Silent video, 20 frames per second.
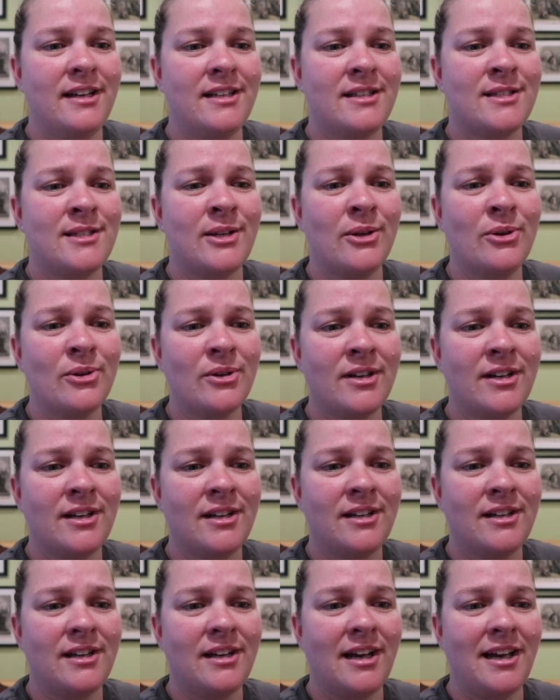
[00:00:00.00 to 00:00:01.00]
it's
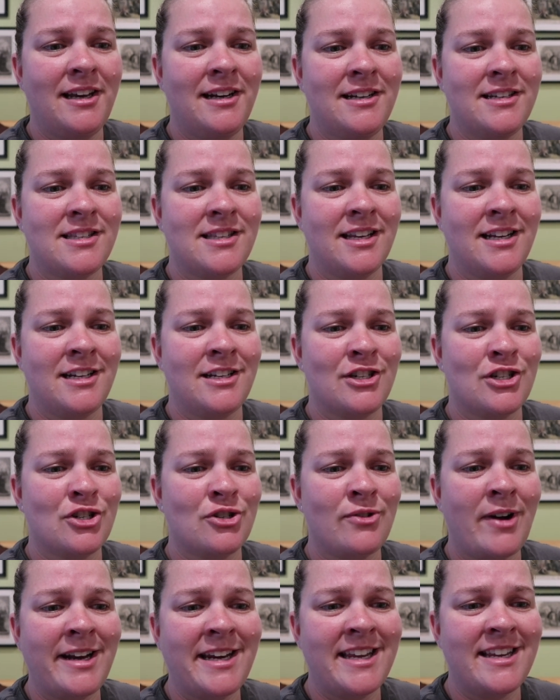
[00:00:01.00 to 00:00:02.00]
silk. And it's like
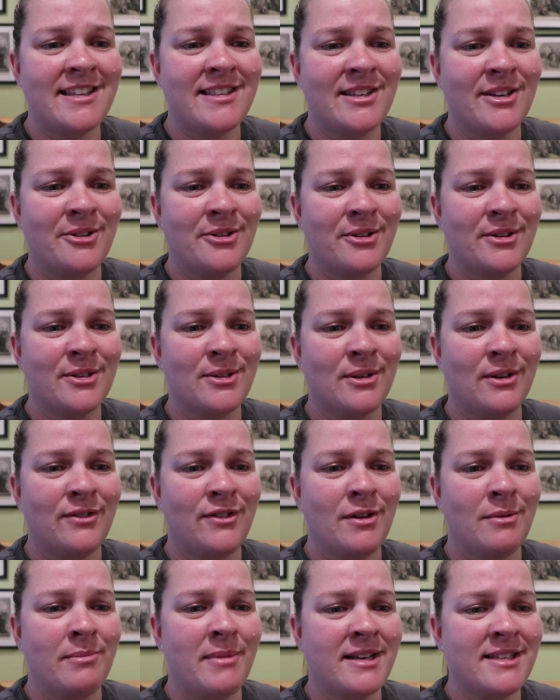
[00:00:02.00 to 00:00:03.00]
shreddy silk, so
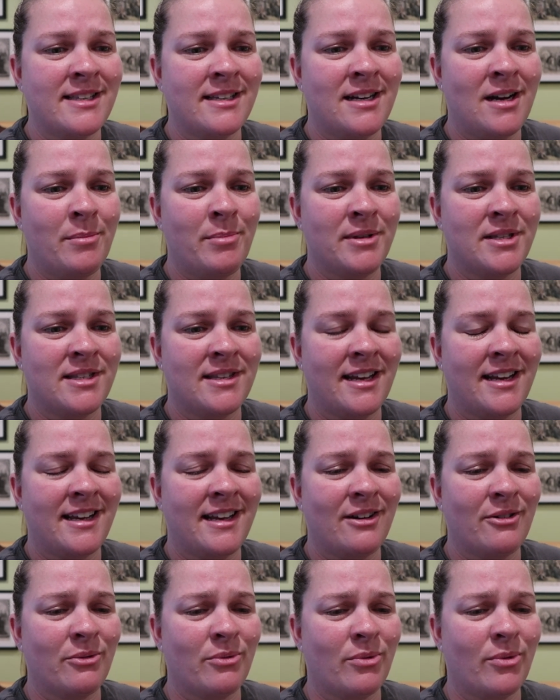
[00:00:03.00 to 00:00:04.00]
if you mess it up, it's
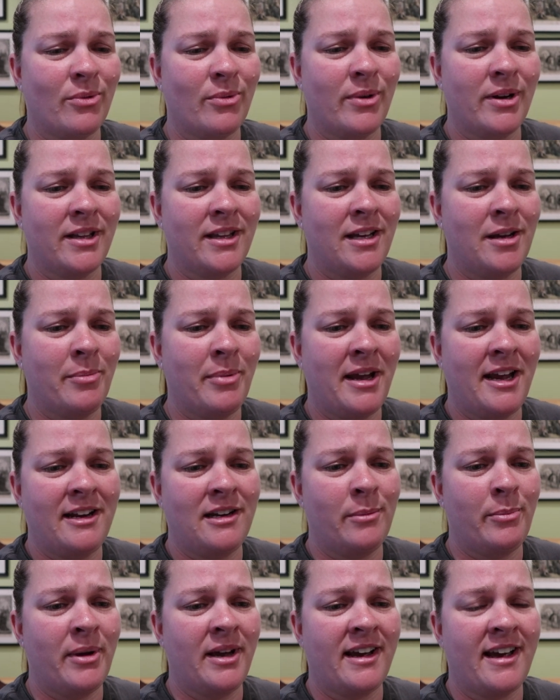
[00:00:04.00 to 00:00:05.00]
like really a
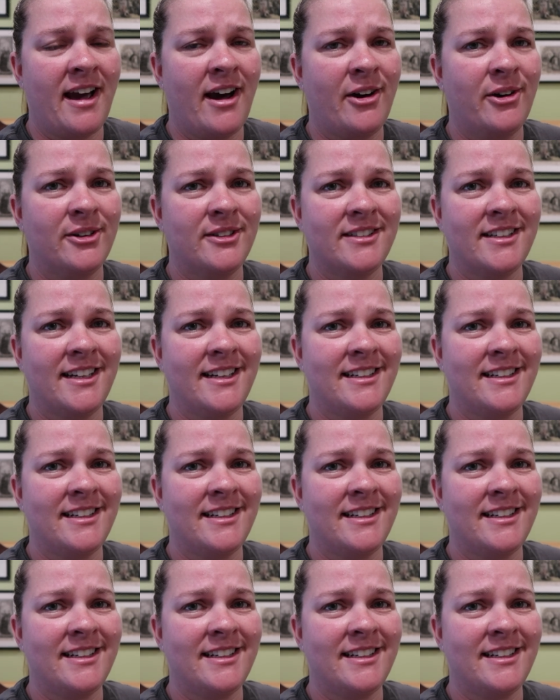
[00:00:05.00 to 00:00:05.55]
pain to pick out,